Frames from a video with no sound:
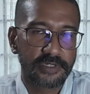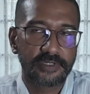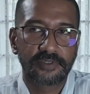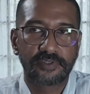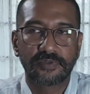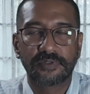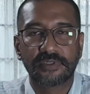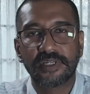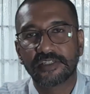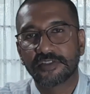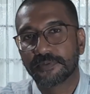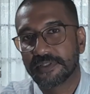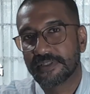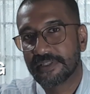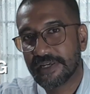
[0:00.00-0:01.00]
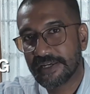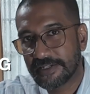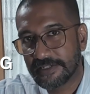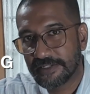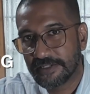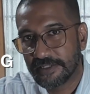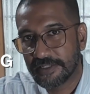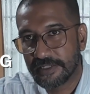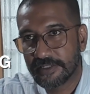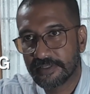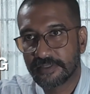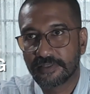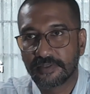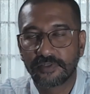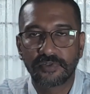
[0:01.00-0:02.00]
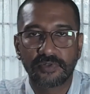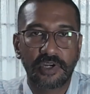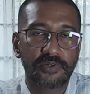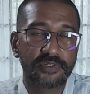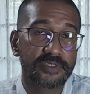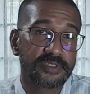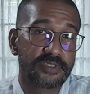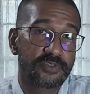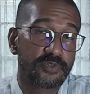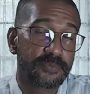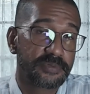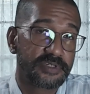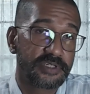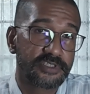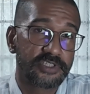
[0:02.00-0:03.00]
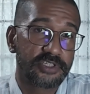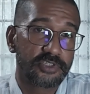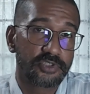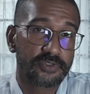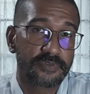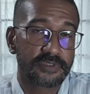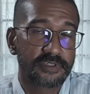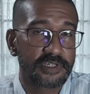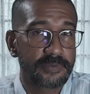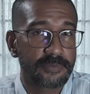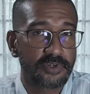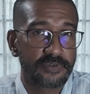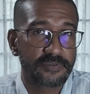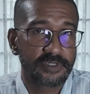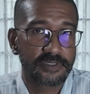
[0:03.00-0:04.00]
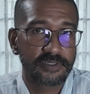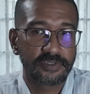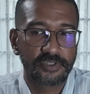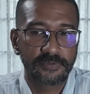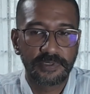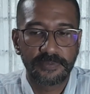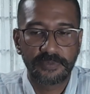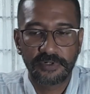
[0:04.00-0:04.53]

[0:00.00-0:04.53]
right? So that's what that indicates. So how does the open rate change over time? All of that needs to be